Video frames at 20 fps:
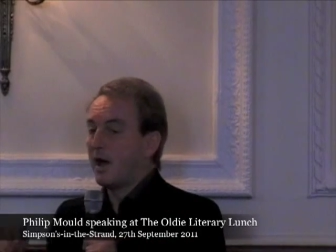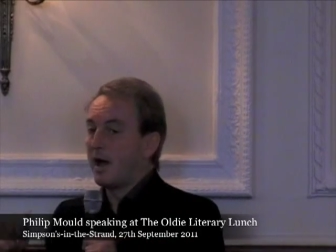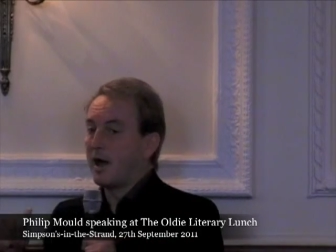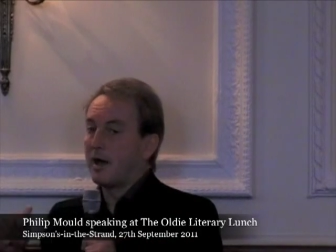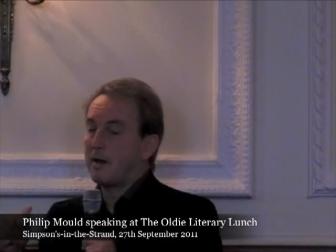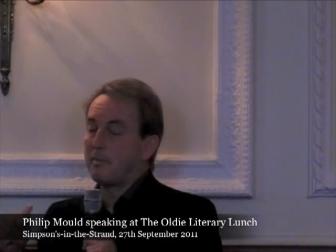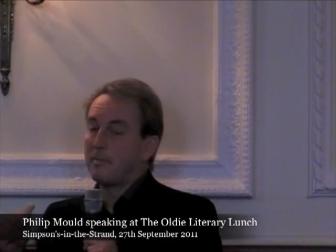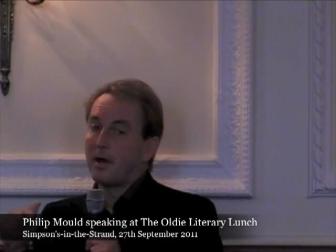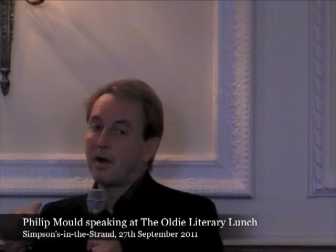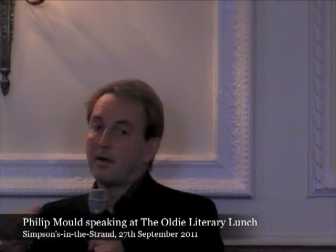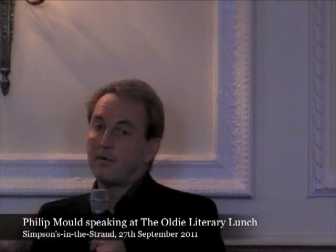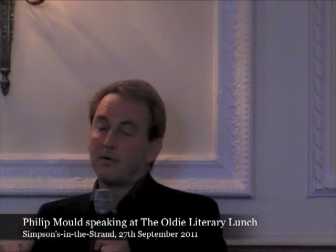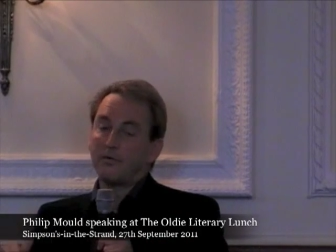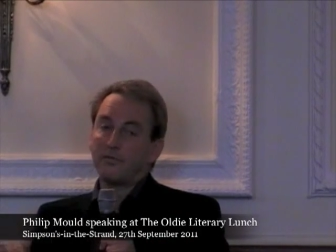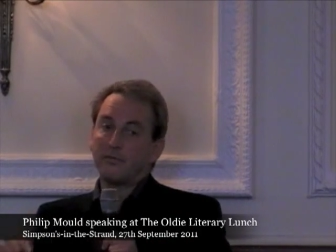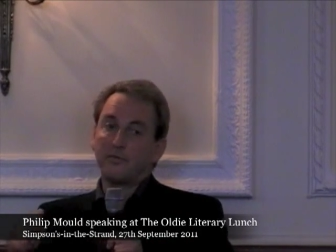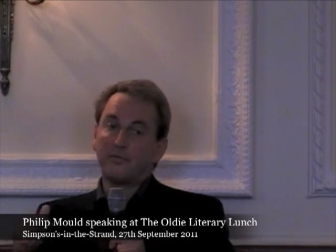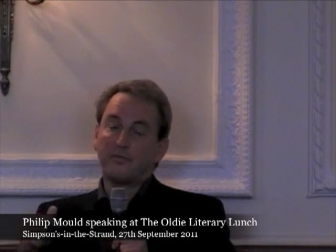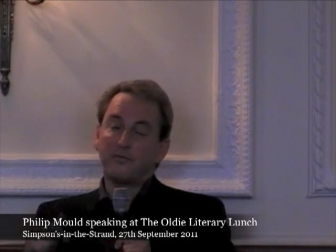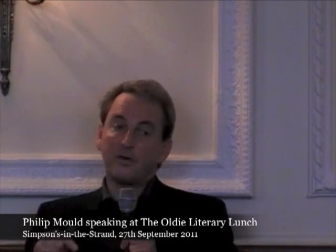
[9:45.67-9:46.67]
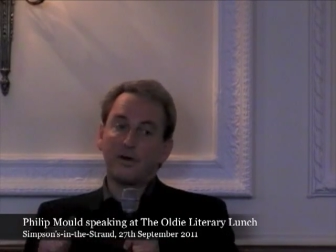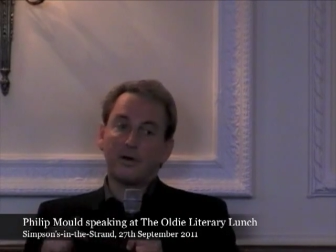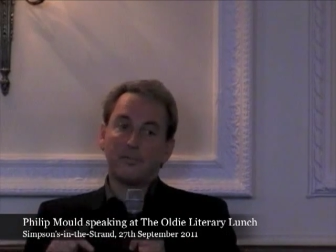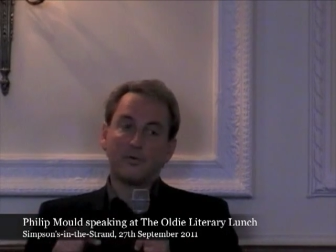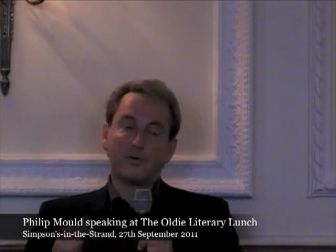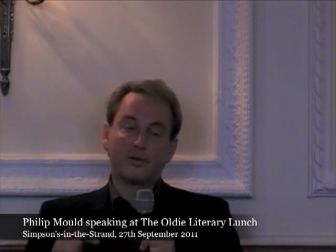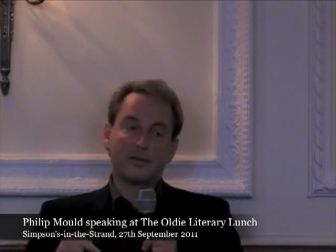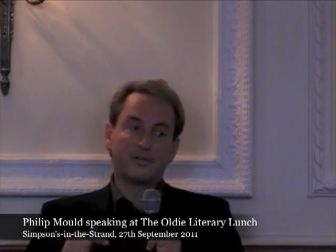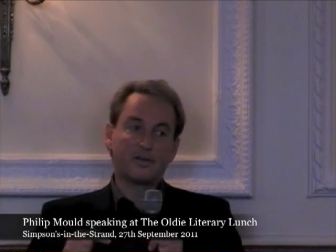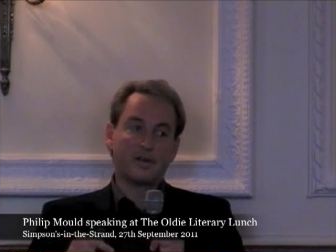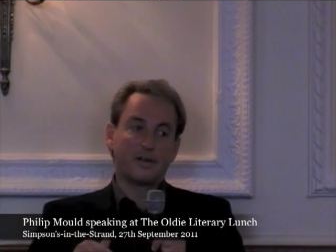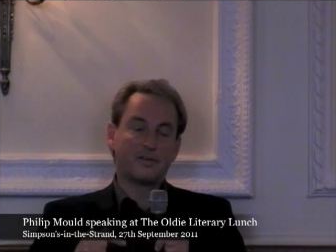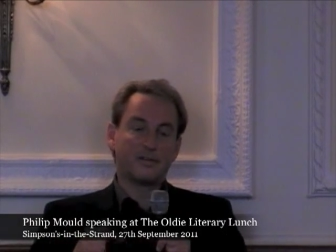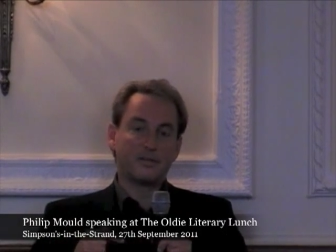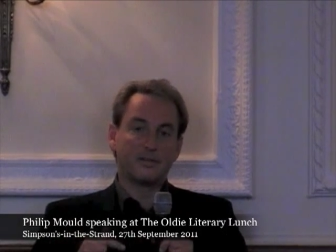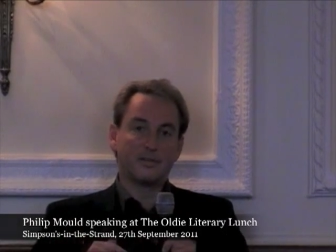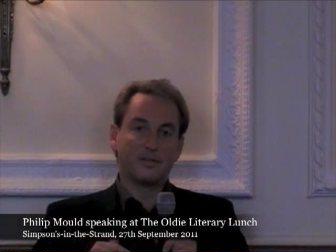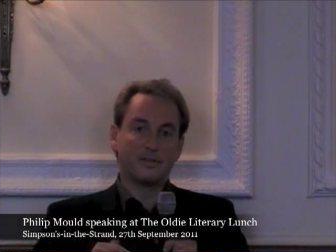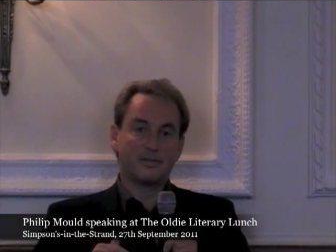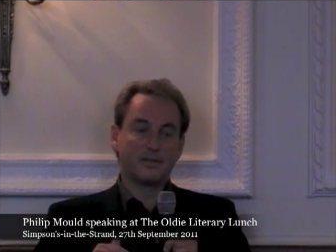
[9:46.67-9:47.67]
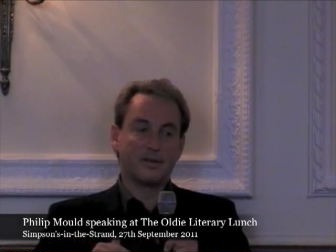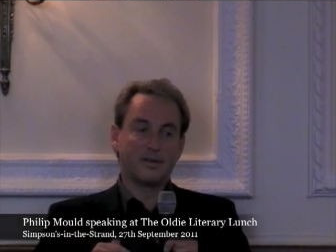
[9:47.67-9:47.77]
um, are often far more exciting than the